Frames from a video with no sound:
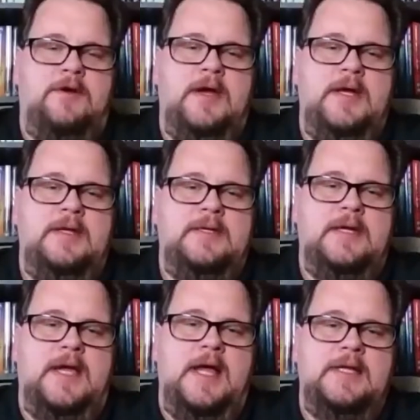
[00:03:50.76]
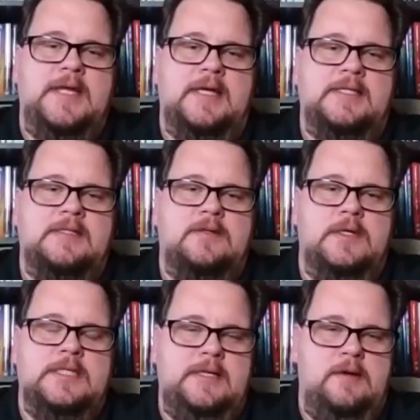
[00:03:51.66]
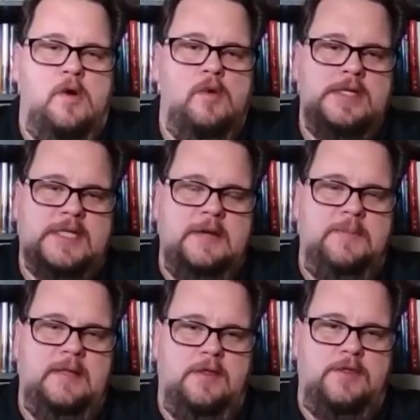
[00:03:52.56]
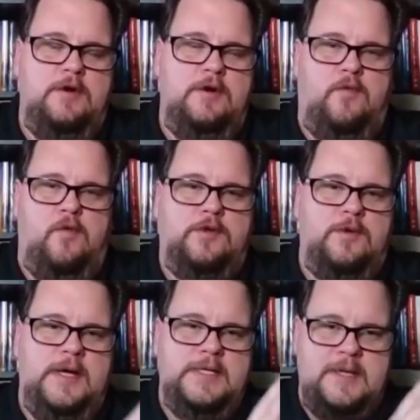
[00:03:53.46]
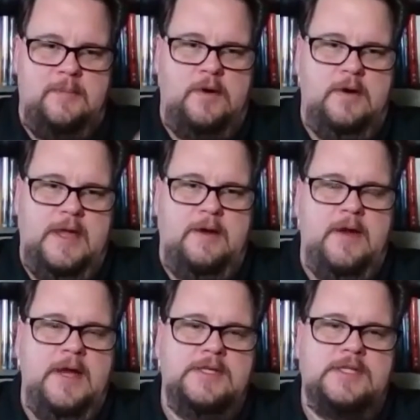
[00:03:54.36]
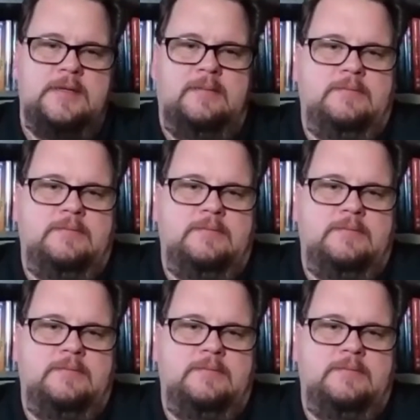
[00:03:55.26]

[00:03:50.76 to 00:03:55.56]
grade uh, context, or is he always going to be in the third, fourth grade, somewhere in that range? That's a